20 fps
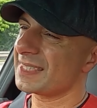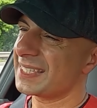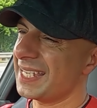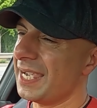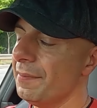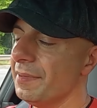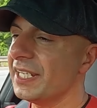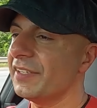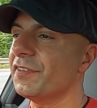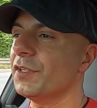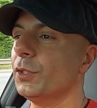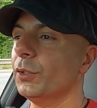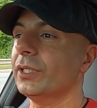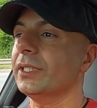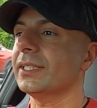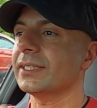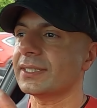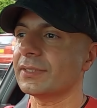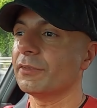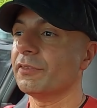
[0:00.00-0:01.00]
I mean, if you
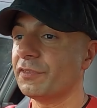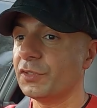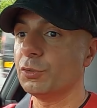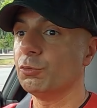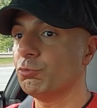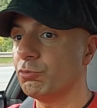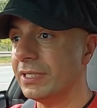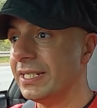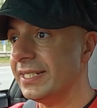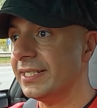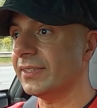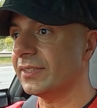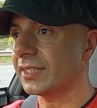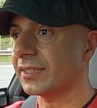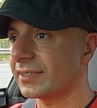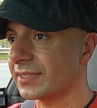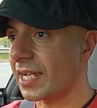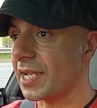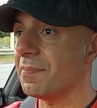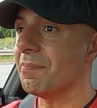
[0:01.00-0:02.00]
read the
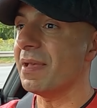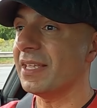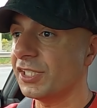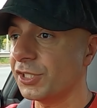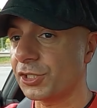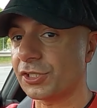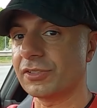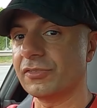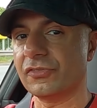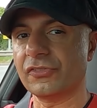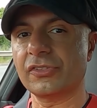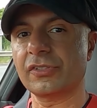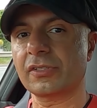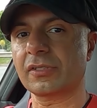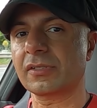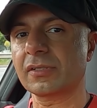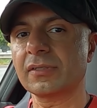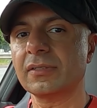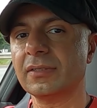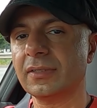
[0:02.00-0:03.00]
dimensions
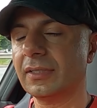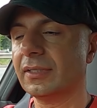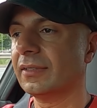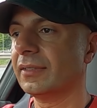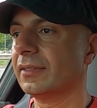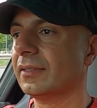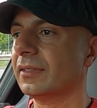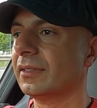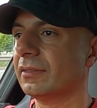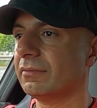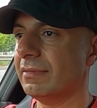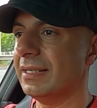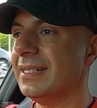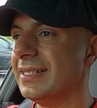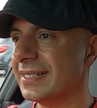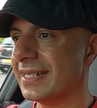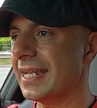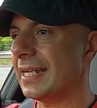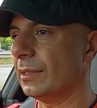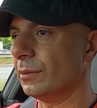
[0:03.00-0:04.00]

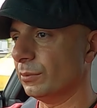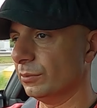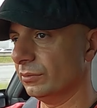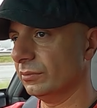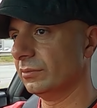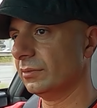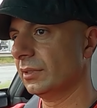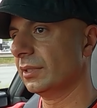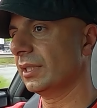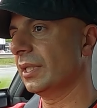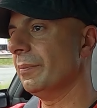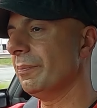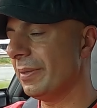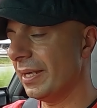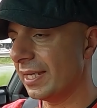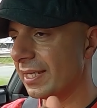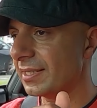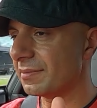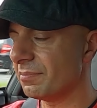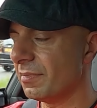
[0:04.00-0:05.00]
written down,
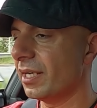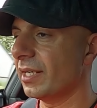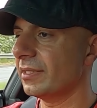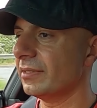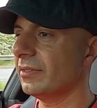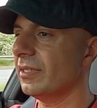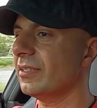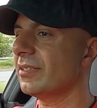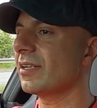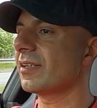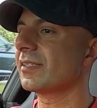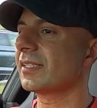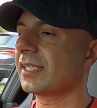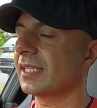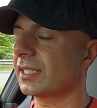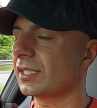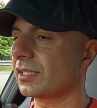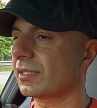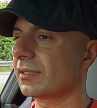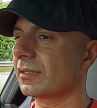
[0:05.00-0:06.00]
compared my
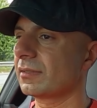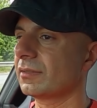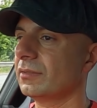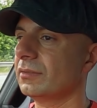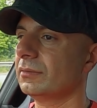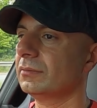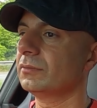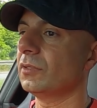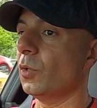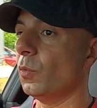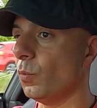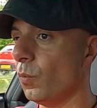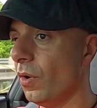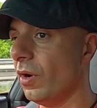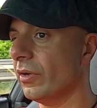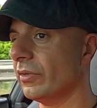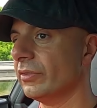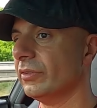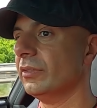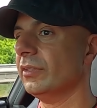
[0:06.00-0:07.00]

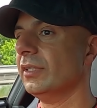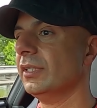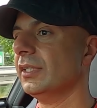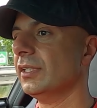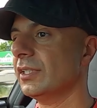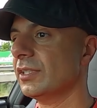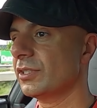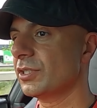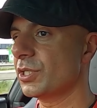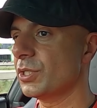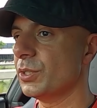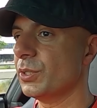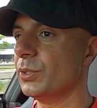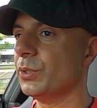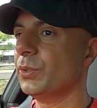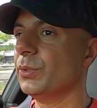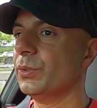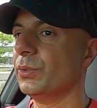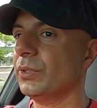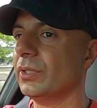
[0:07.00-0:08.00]
996.1
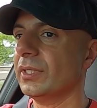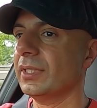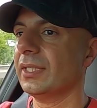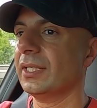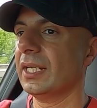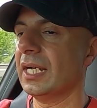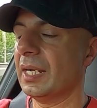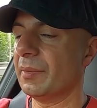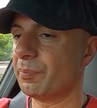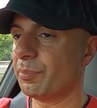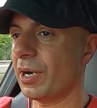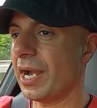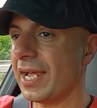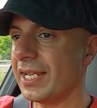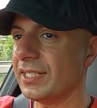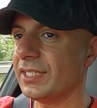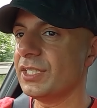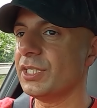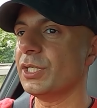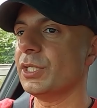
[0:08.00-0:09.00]
to a
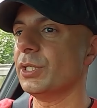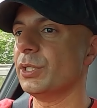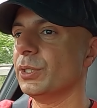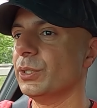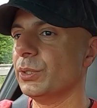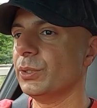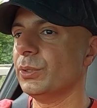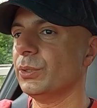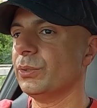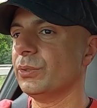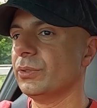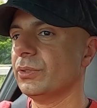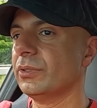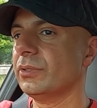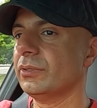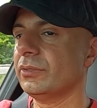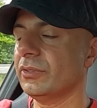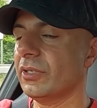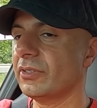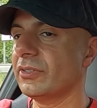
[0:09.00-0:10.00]
brand new
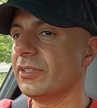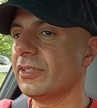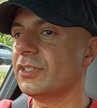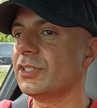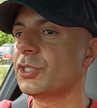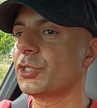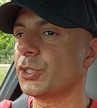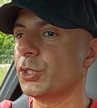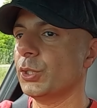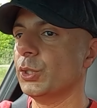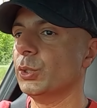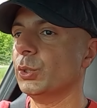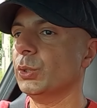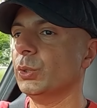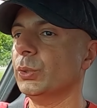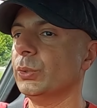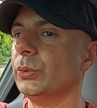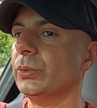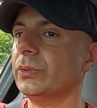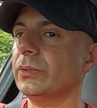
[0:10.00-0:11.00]

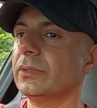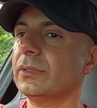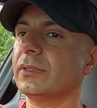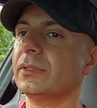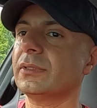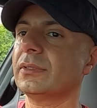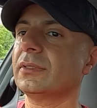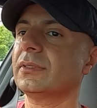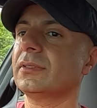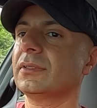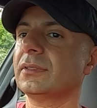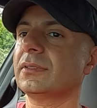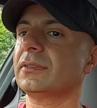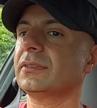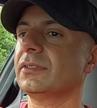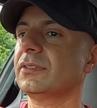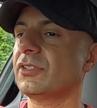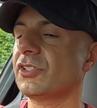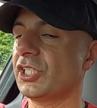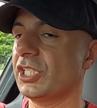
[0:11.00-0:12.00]
992
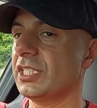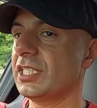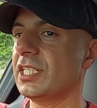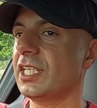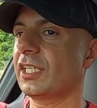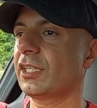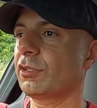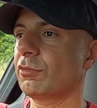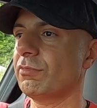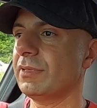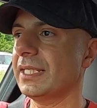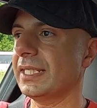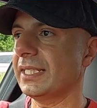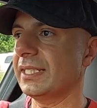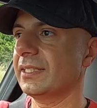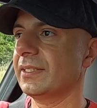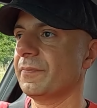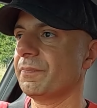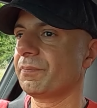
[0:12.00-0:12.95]
GT3,